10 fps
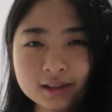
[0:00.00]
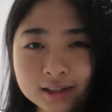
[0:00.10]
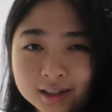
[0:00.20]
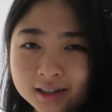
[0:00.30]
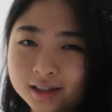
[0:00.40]

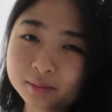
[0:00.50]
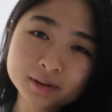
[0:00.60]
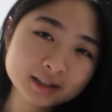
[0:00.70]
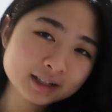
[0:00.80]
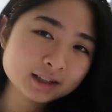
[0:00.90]
think the
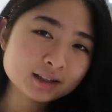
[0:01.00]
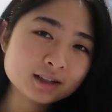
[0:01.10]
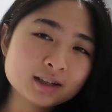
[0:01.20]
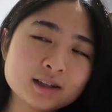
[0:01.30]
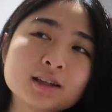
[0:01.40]

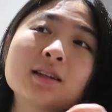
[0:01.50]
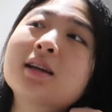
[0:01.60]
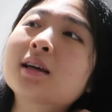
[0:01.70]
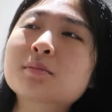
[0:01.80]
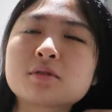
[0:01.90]
plane
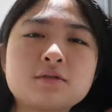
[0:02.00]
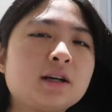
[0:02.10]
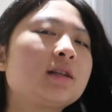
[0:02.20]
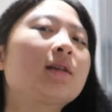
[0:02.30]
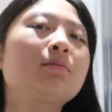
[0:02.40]
does
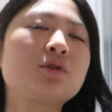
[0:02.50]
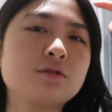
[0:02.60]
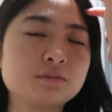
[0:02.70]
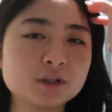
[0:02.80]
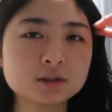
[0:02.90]
provide some
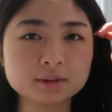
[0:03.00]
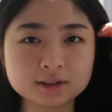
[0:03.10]
toothbrush,